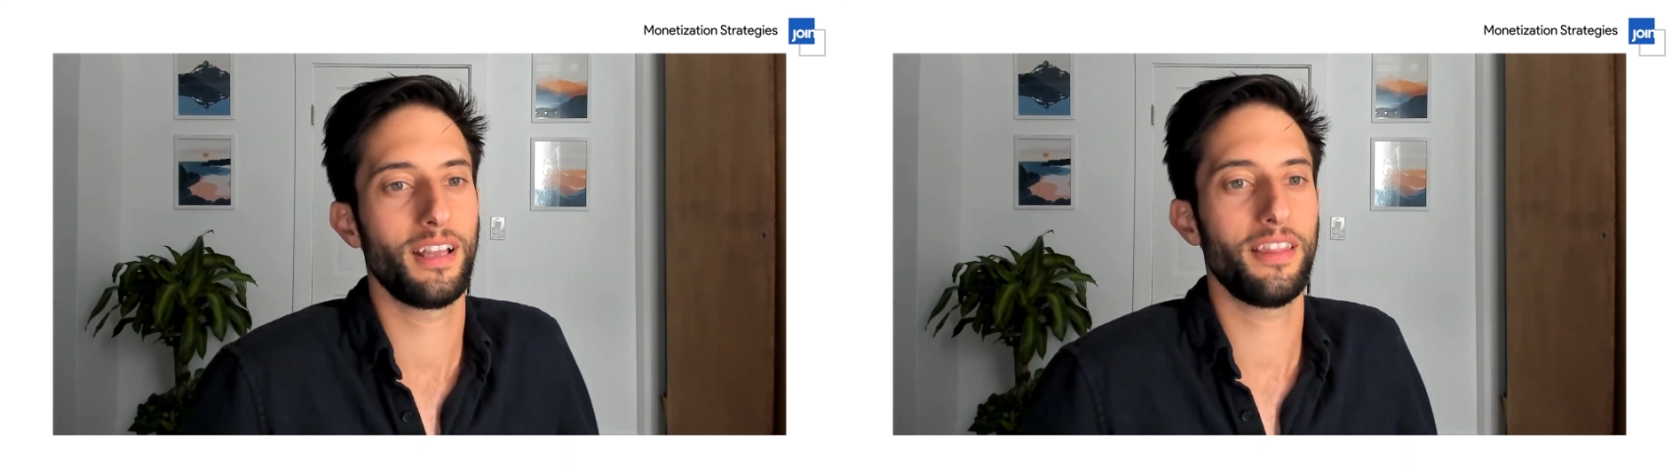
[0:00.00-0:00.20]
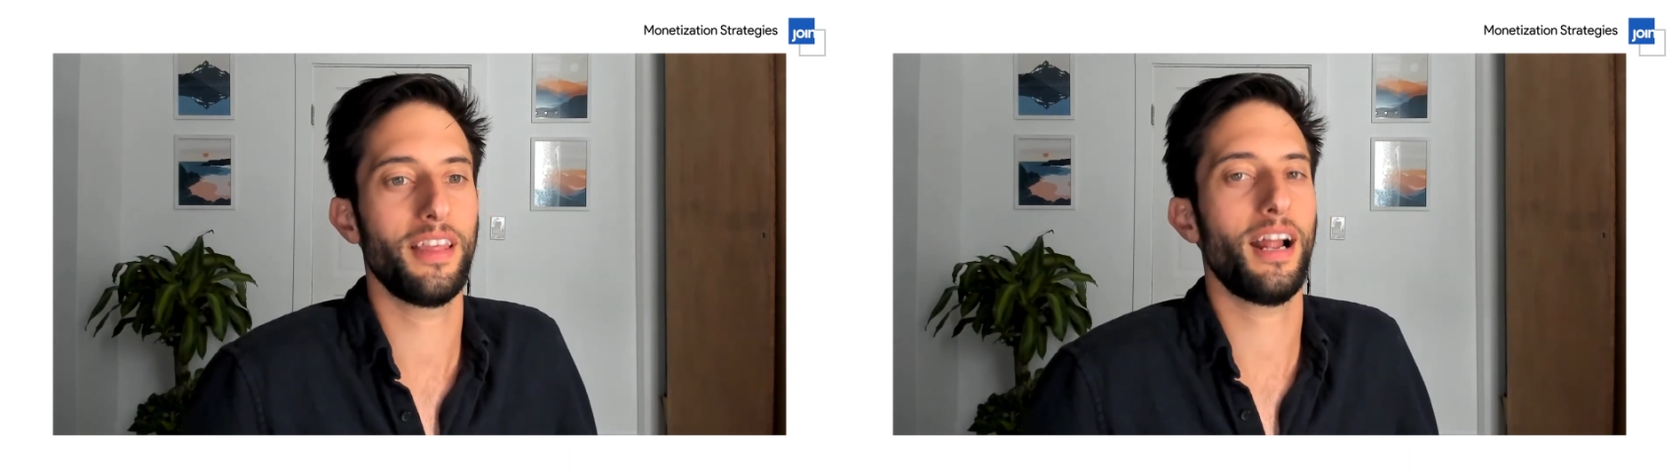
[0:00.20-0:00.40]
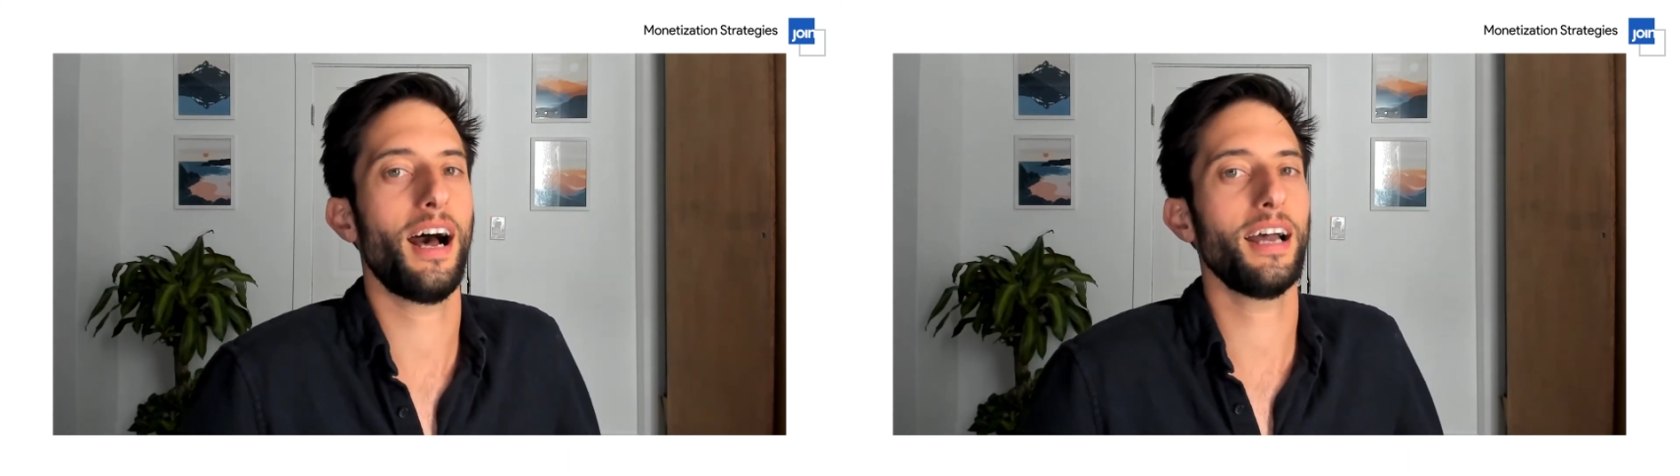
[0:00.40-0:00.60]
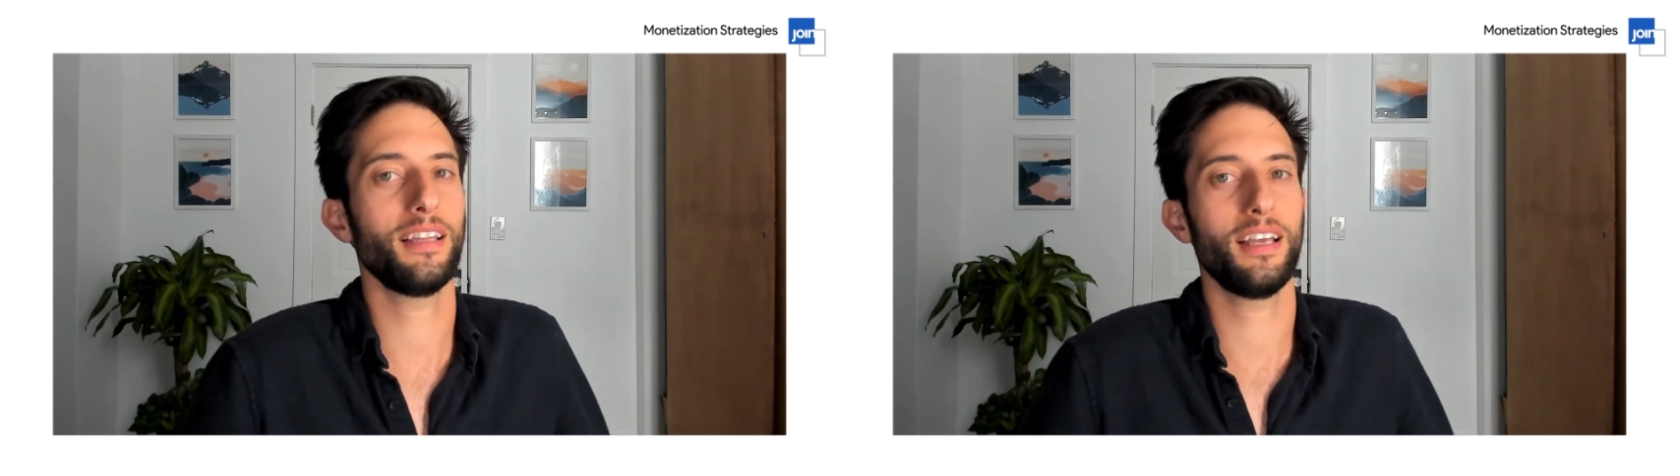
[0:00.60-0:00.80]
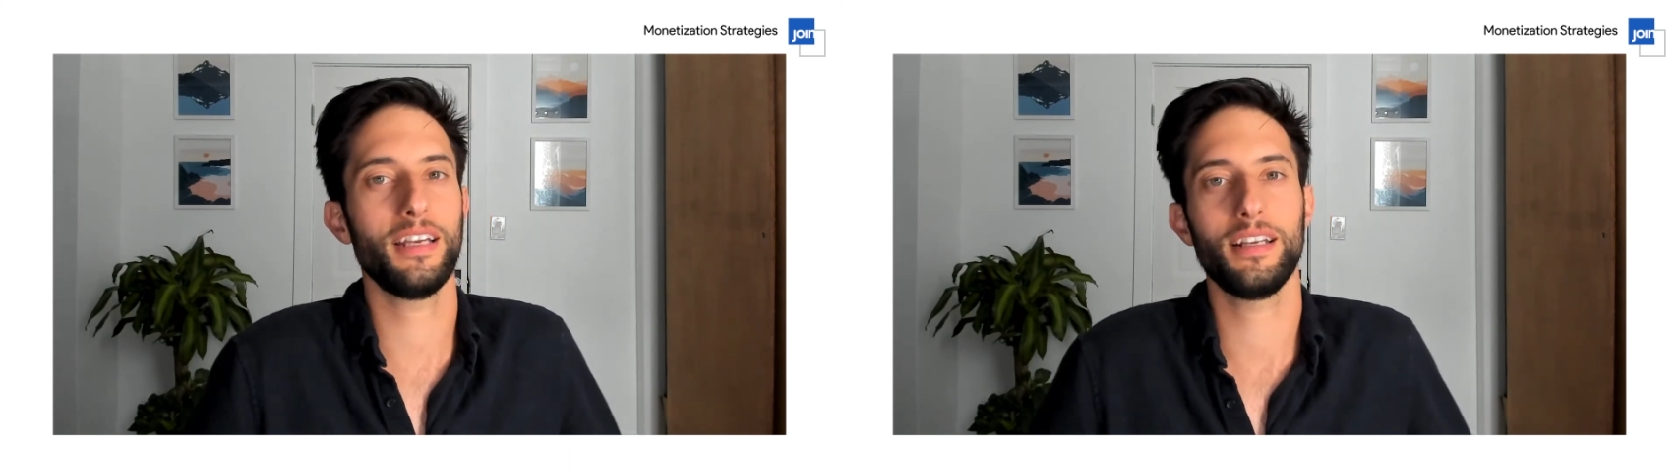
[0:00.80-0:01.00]
that
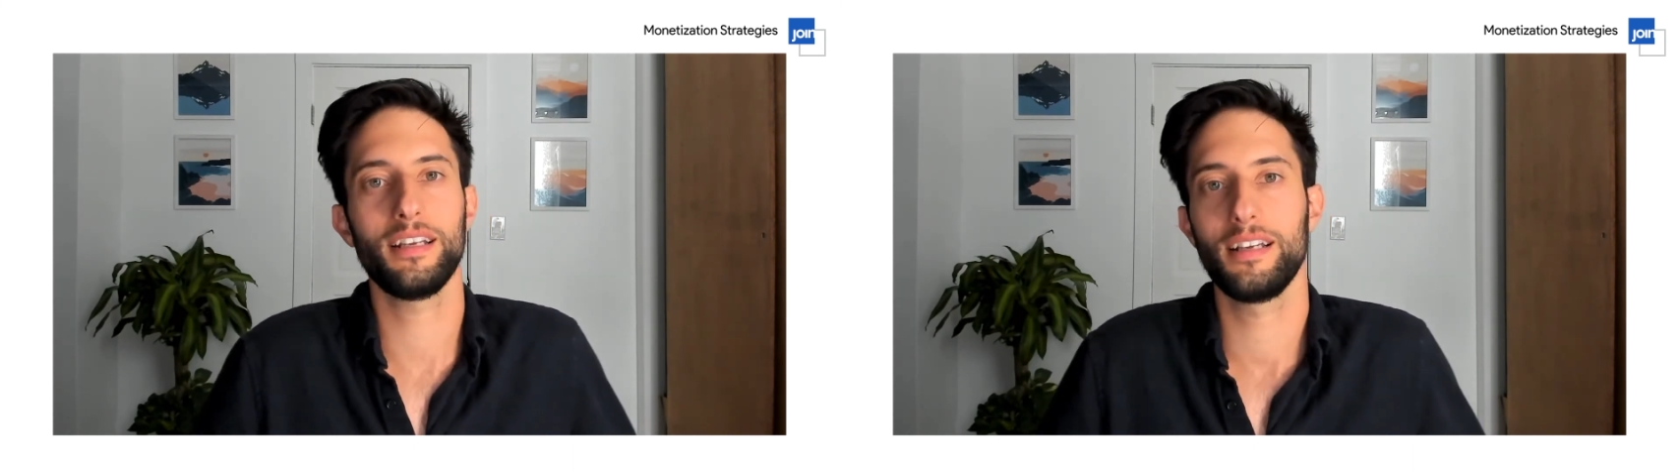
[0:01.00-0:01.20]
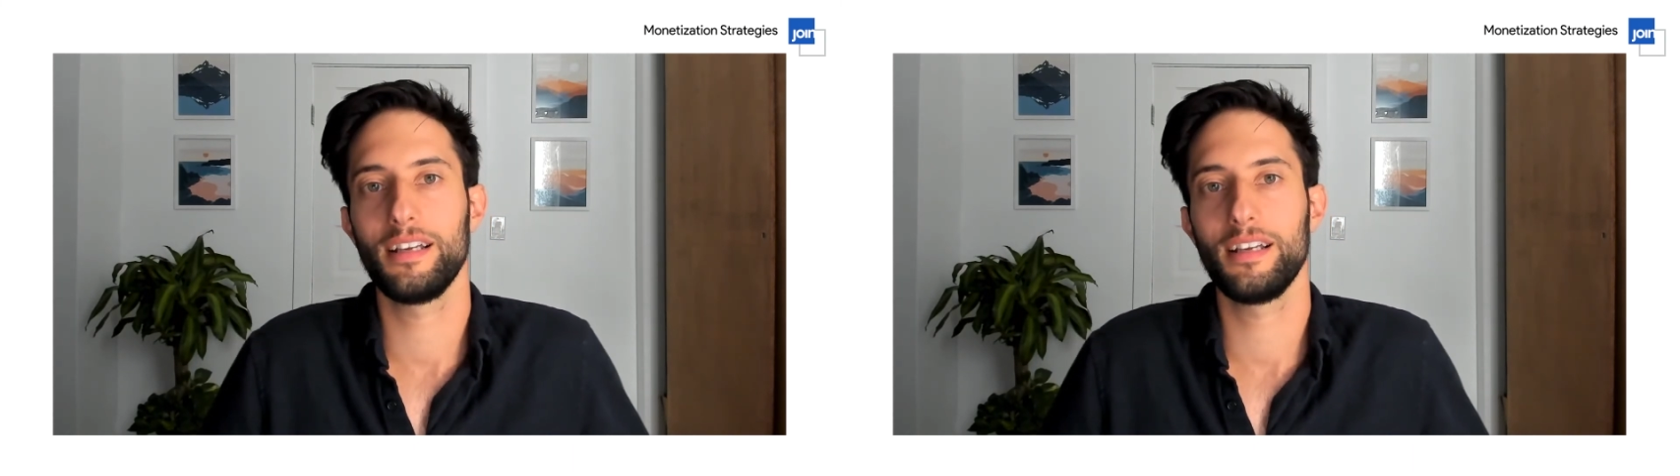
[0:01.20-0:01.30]
highlight